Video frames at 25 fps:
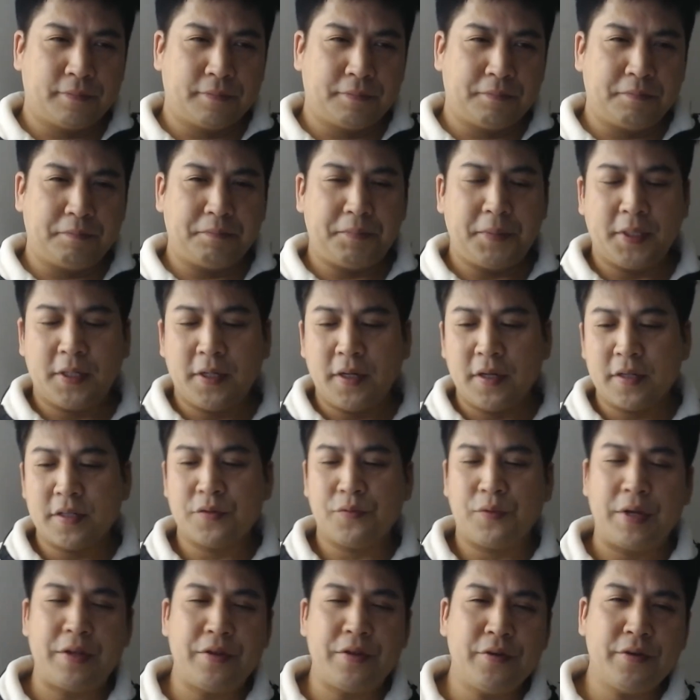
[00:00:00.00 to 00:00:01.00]
Because
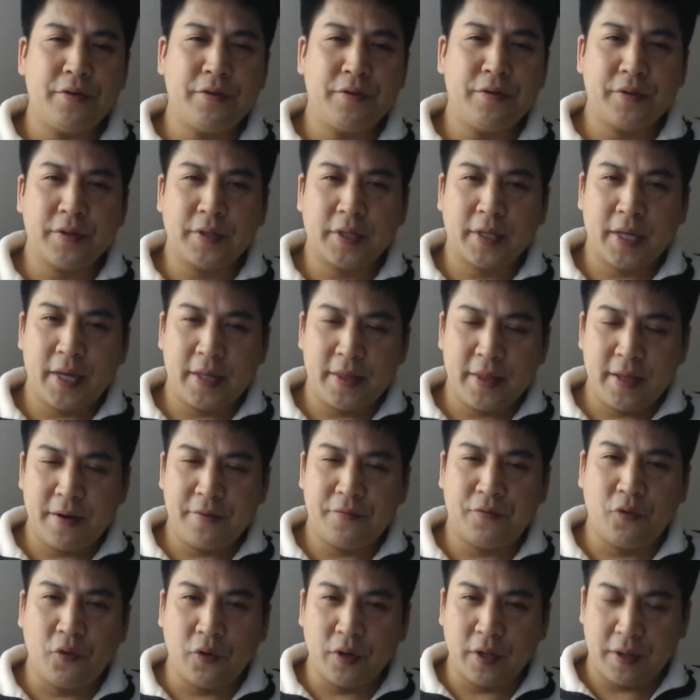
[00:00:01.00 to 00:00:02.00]
when you
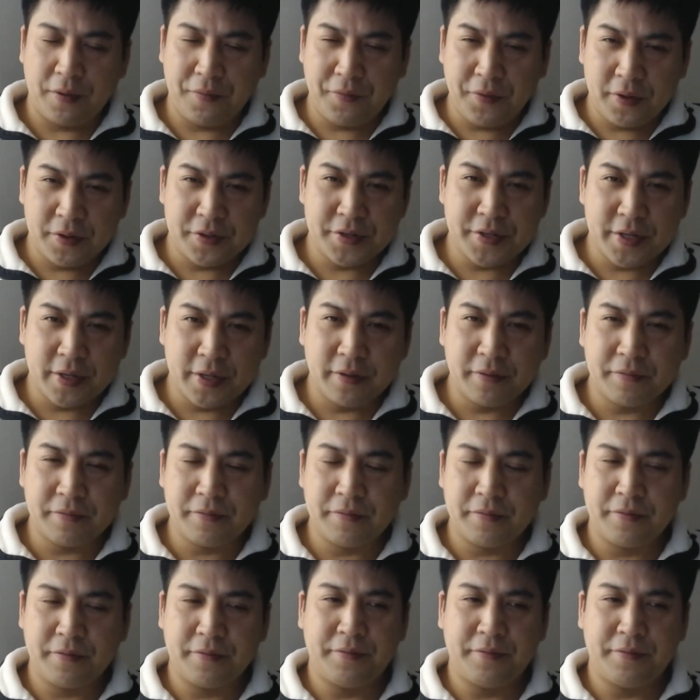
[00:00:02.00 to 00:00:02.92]
cannot forgive yourself,